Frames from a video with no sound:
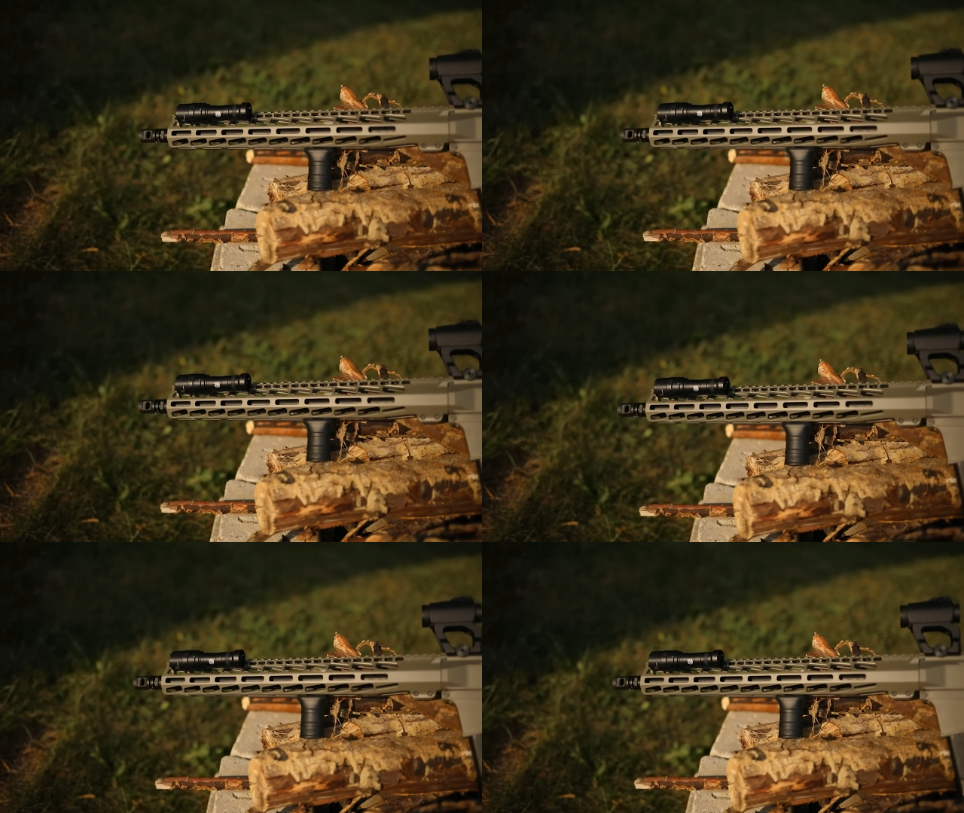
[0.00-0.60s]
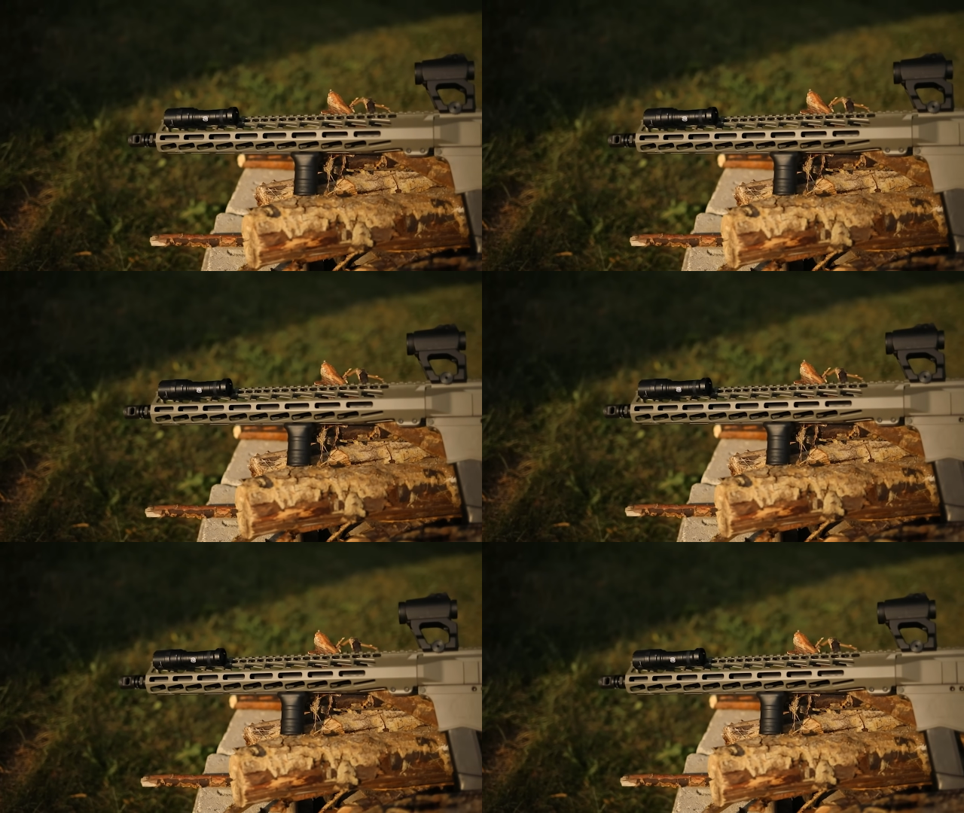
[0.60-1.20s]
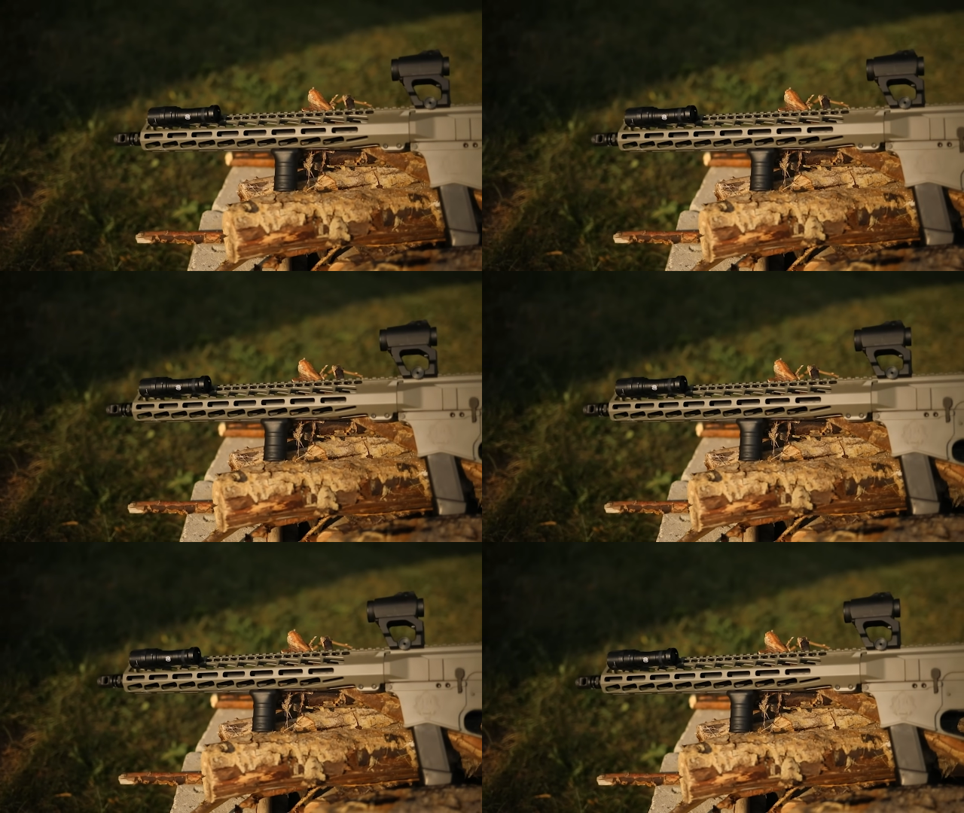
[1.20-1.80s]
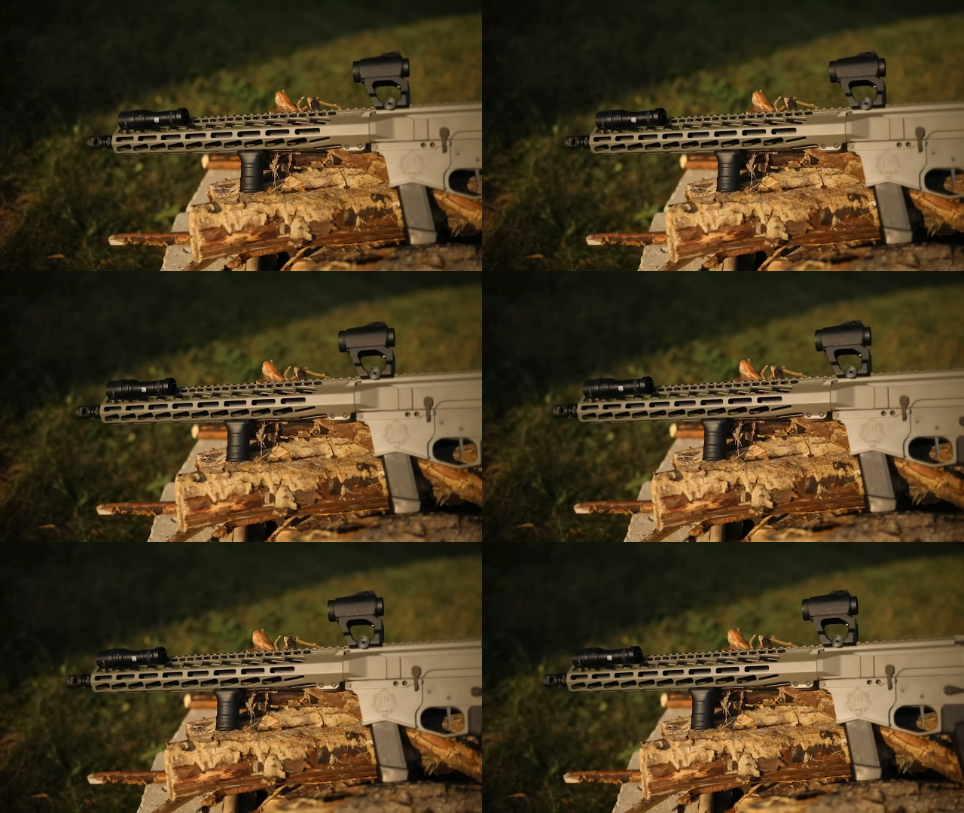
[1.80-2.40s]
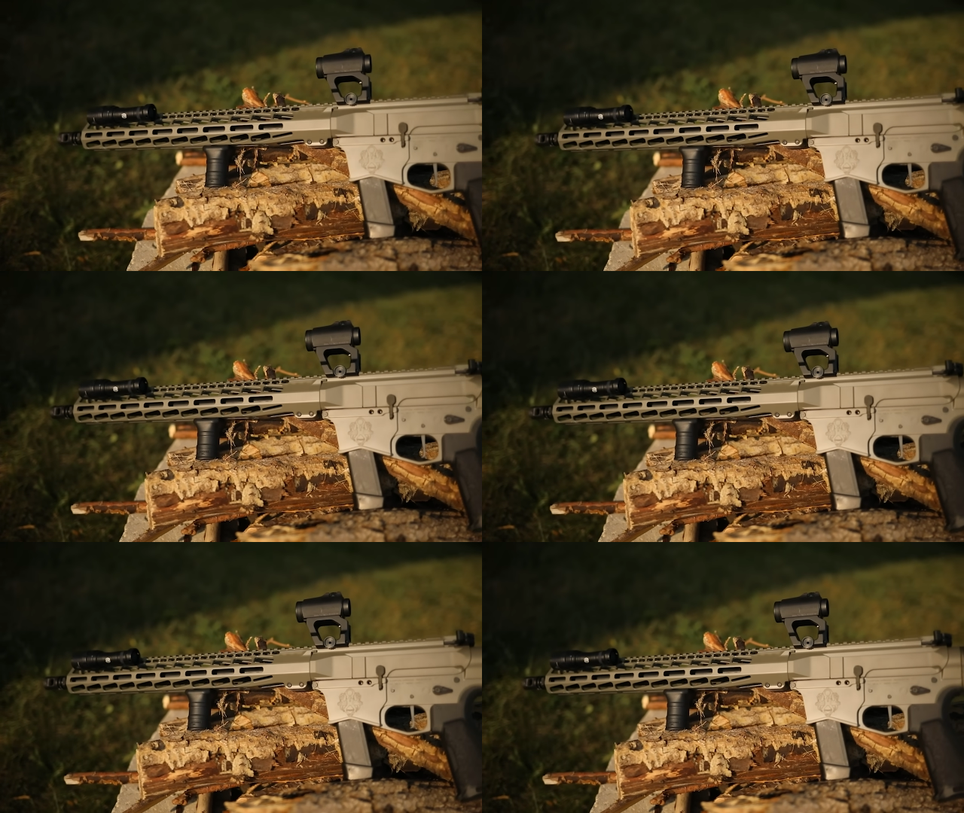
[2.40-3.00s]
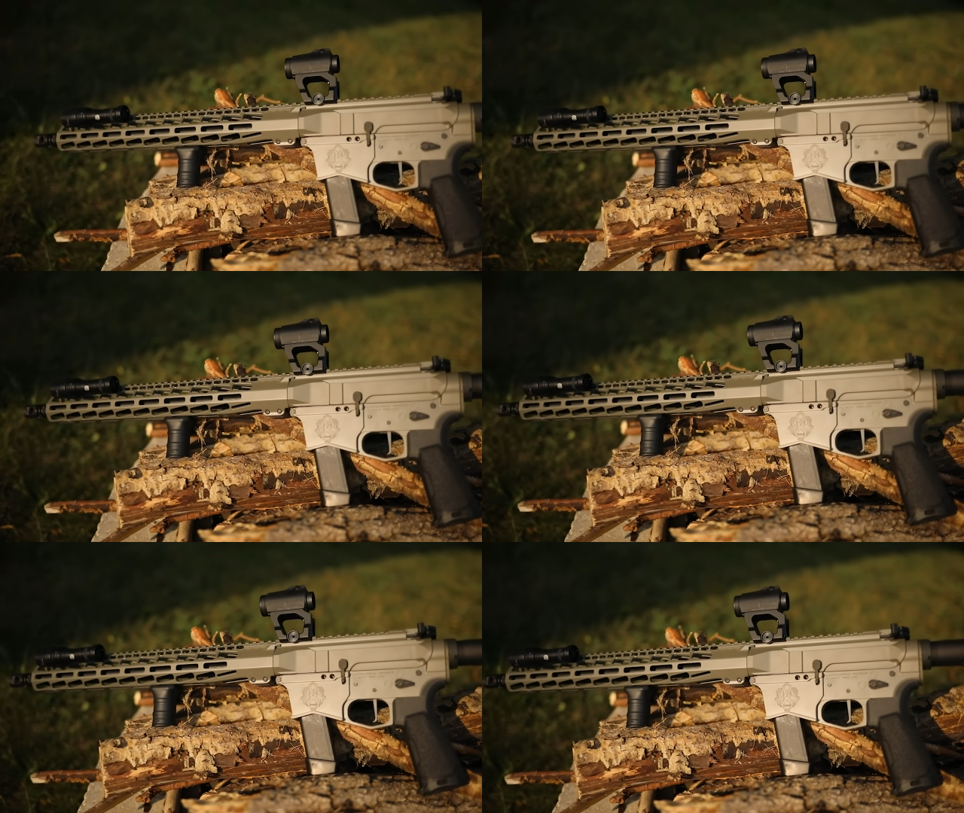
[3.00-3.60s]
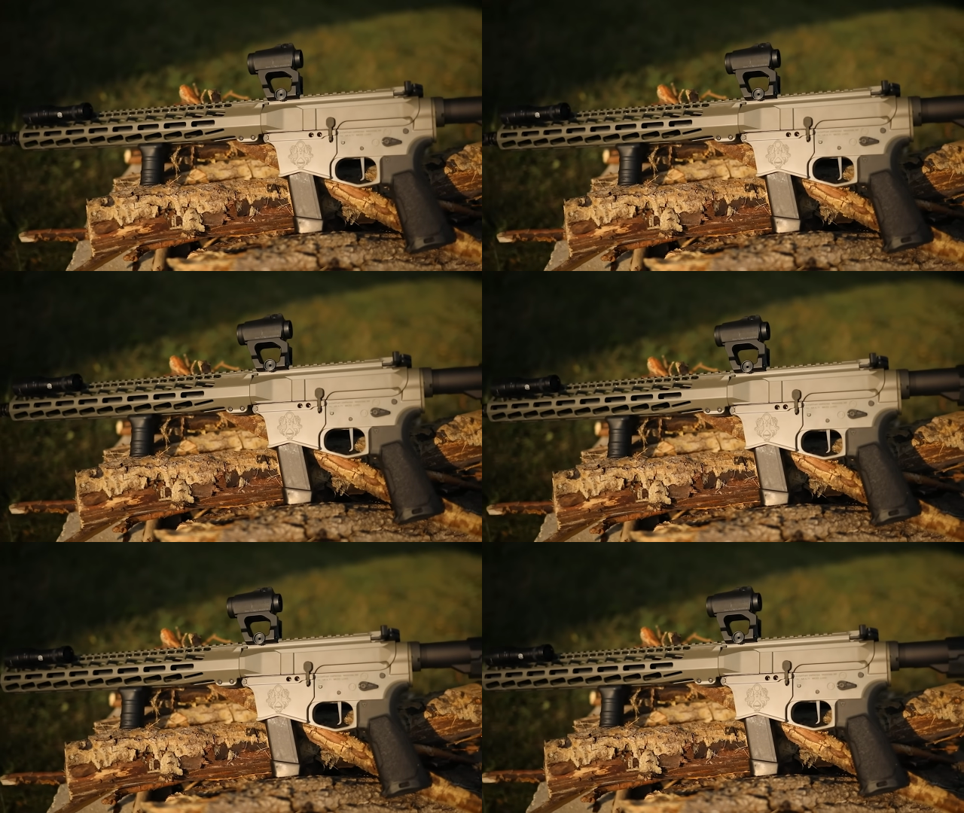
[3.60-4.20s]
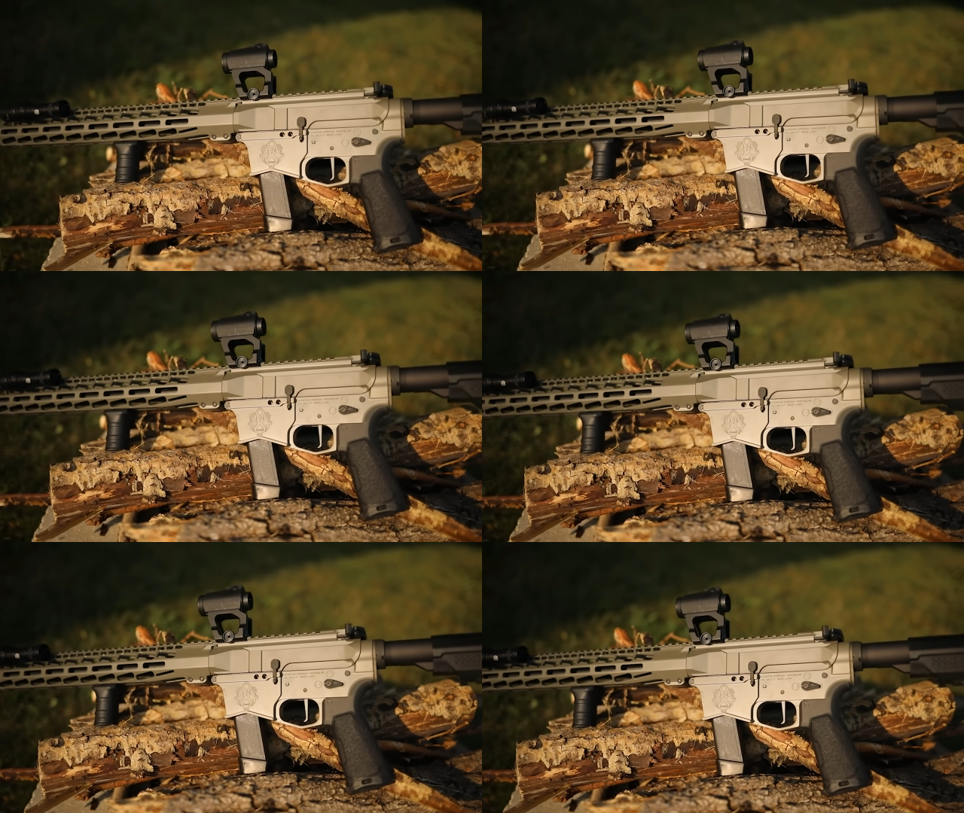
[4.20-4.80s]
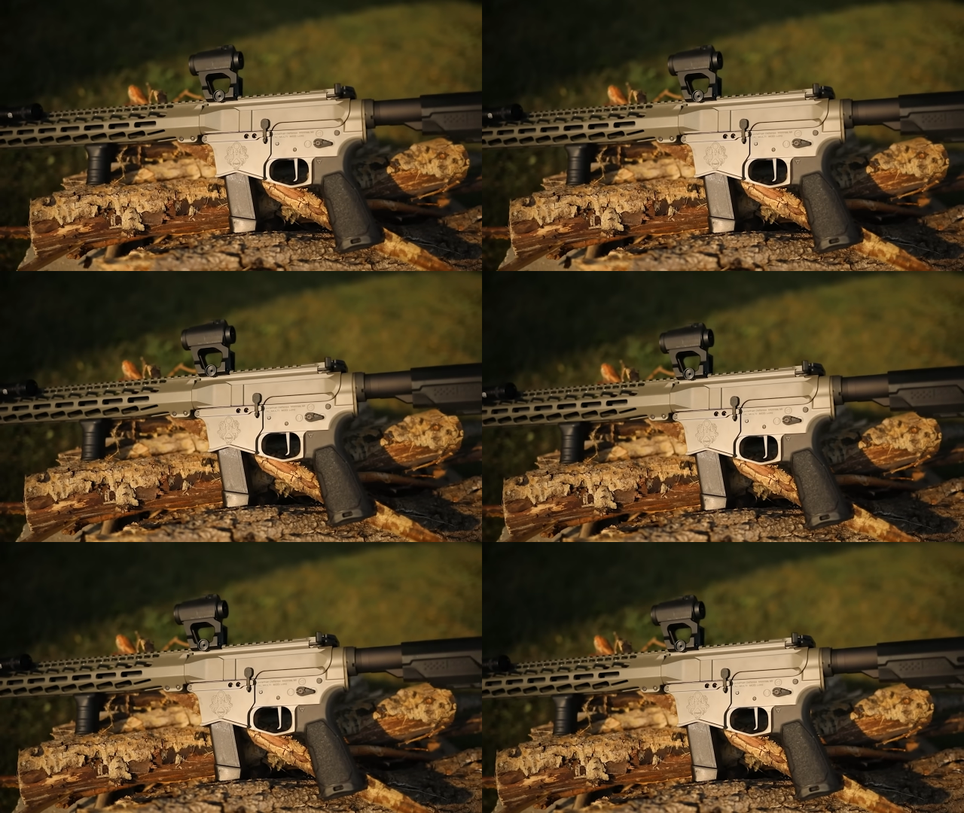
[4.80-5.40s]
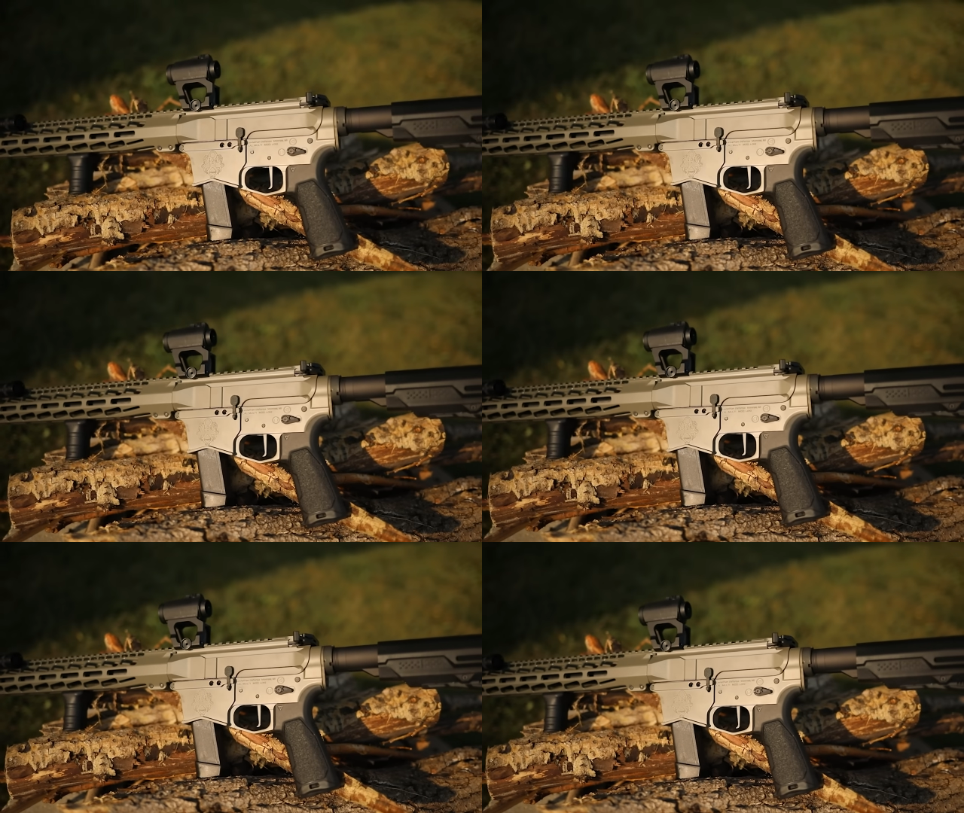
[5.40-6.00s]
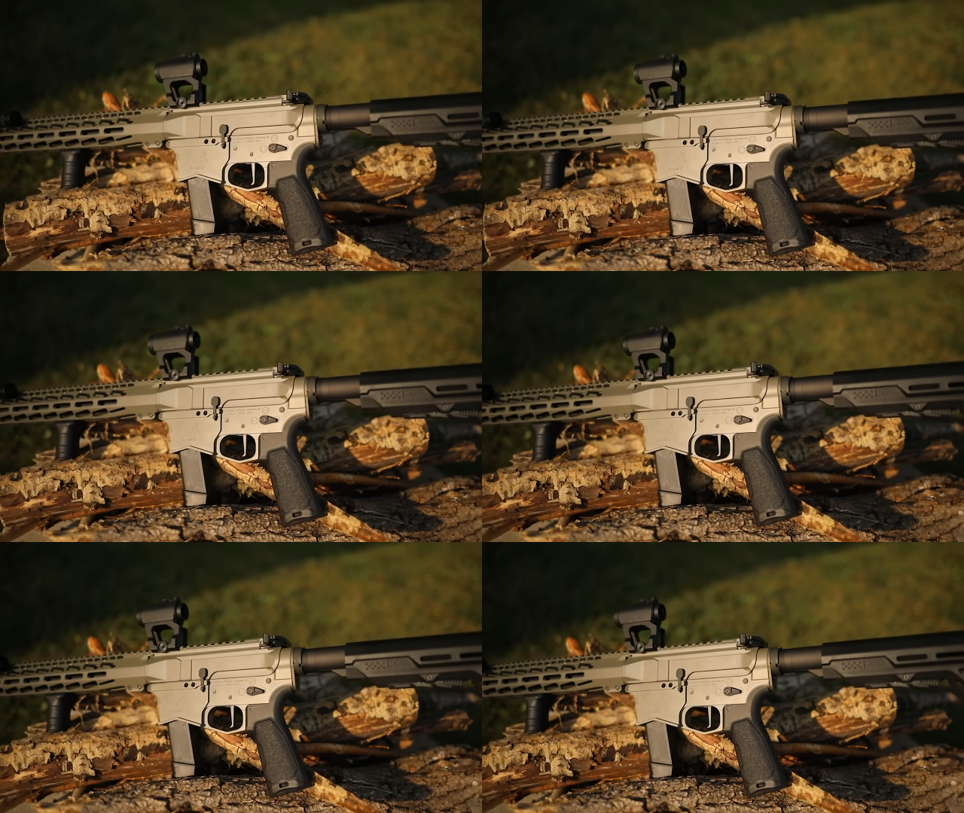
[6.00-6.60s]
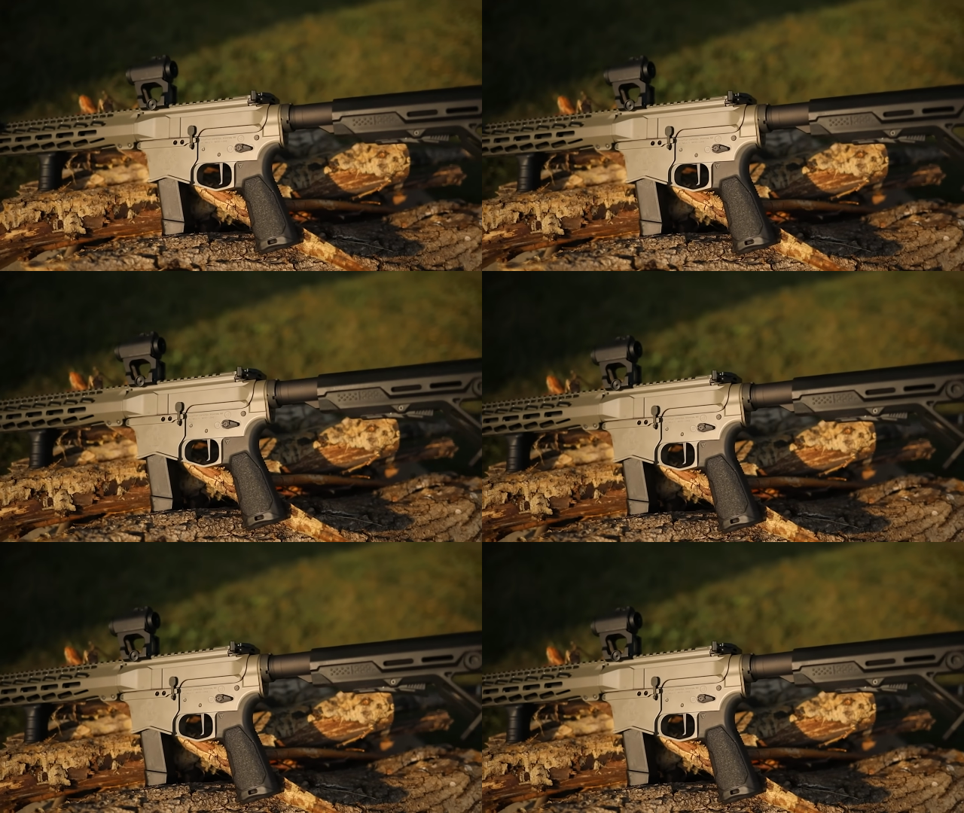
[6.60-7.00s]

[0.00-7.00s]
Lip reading: [unreadable: no face in view]